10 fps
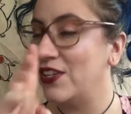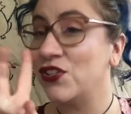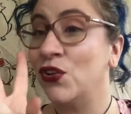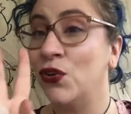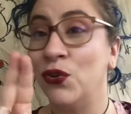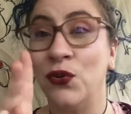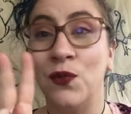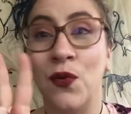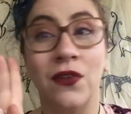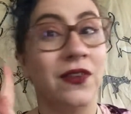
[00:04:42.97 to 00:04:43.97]

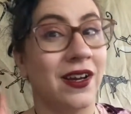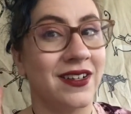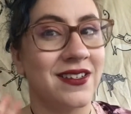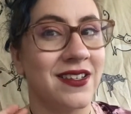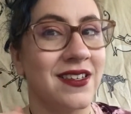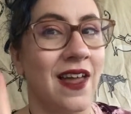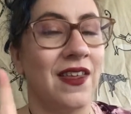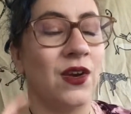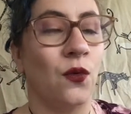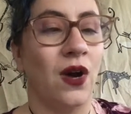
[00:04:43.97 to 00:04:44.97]
Two more fragrances and
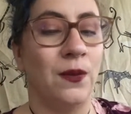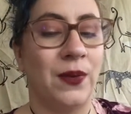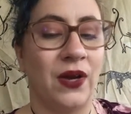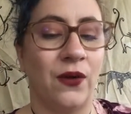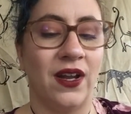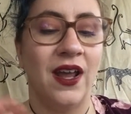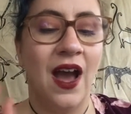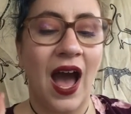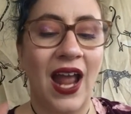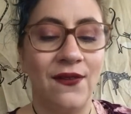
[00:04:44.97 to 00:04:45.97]
then one big one.
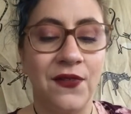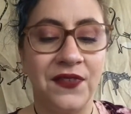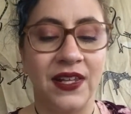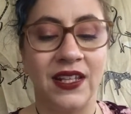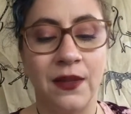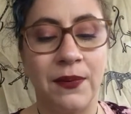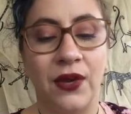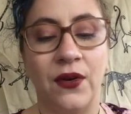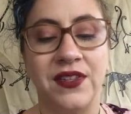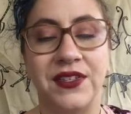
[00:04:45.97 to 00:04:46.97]
I have a feeling the
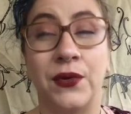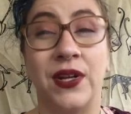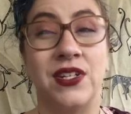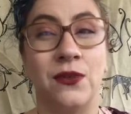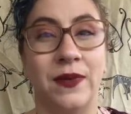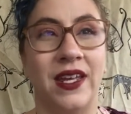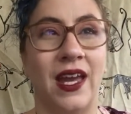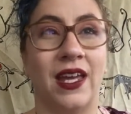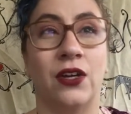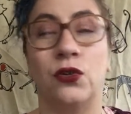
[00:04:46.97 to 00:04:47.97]
big one's going to
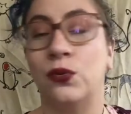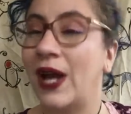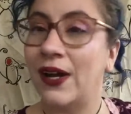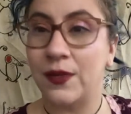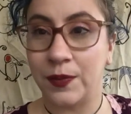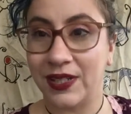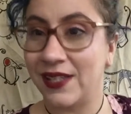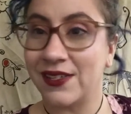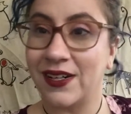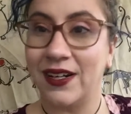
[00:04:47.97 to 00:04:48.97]
be a crowd
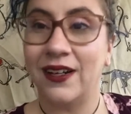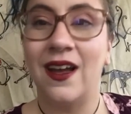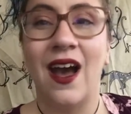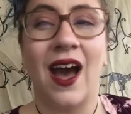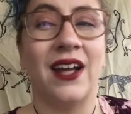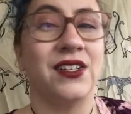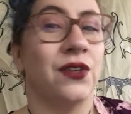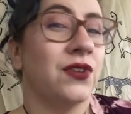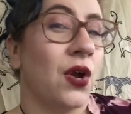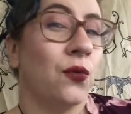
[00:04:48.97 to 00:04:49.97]
pleaser. I
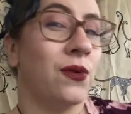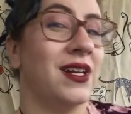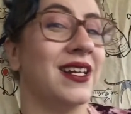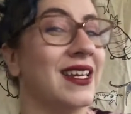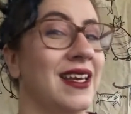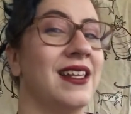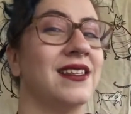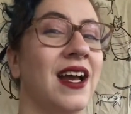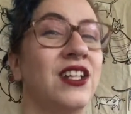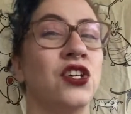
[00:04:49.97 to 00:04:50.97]
don't know what it
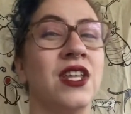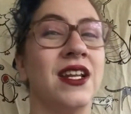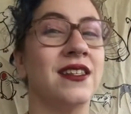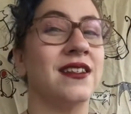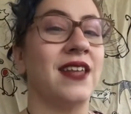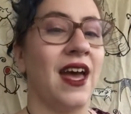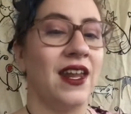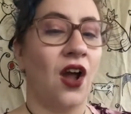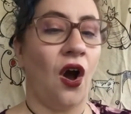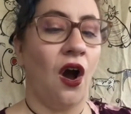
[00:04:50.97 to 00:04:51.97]
is. I know that it
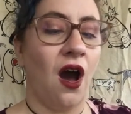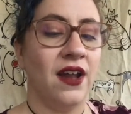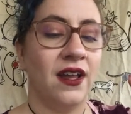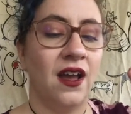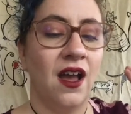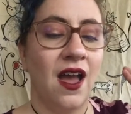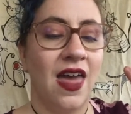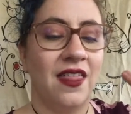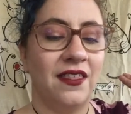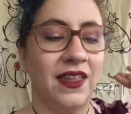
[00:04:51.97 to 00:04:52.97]
said on
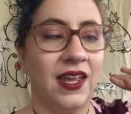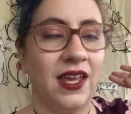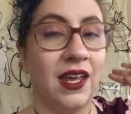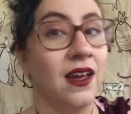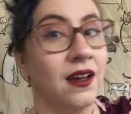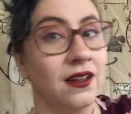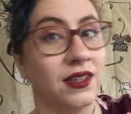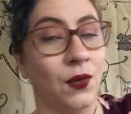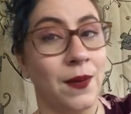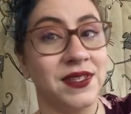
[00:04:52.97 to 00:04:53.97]
the
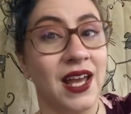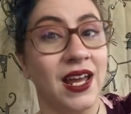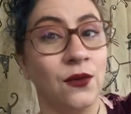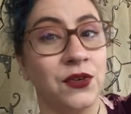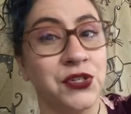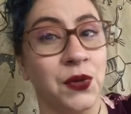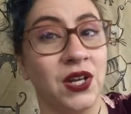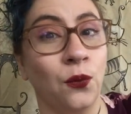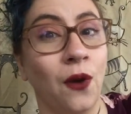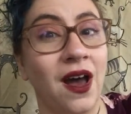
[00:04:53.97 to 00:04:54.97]
the website which
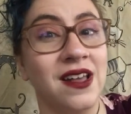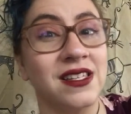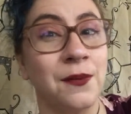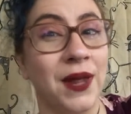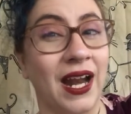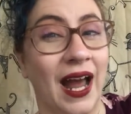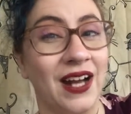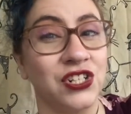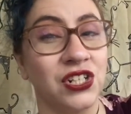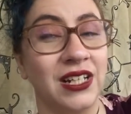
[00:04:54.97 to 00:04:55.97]
one it was, but I
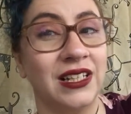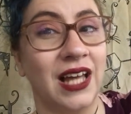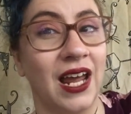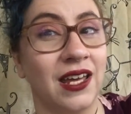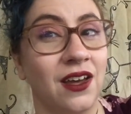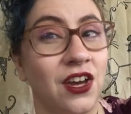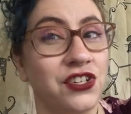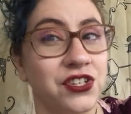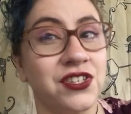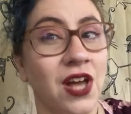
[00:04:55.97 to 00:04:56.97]
actually like
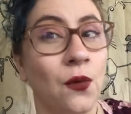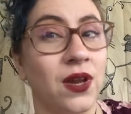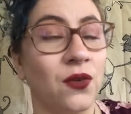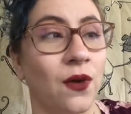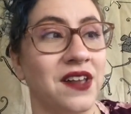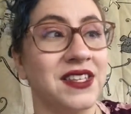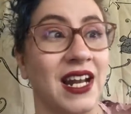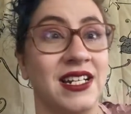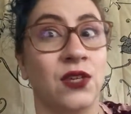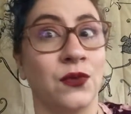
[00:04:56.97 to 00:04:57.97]
just saw what it was and
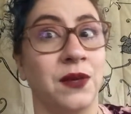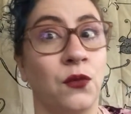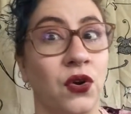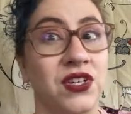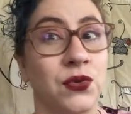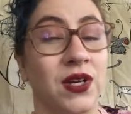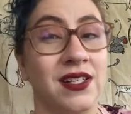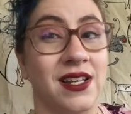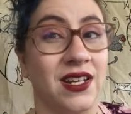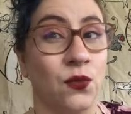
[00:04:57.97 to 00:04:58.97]
I didn't read more into it
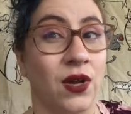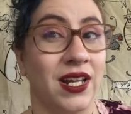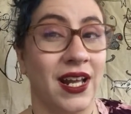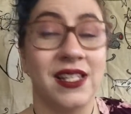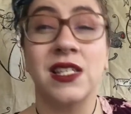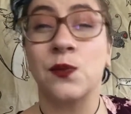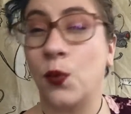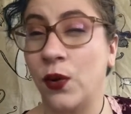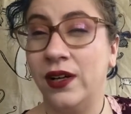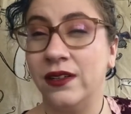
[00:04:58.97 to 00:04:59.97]
because I didn't want to get
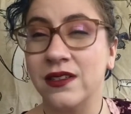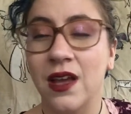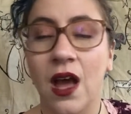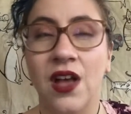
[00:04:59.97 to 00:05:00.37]
spoiled.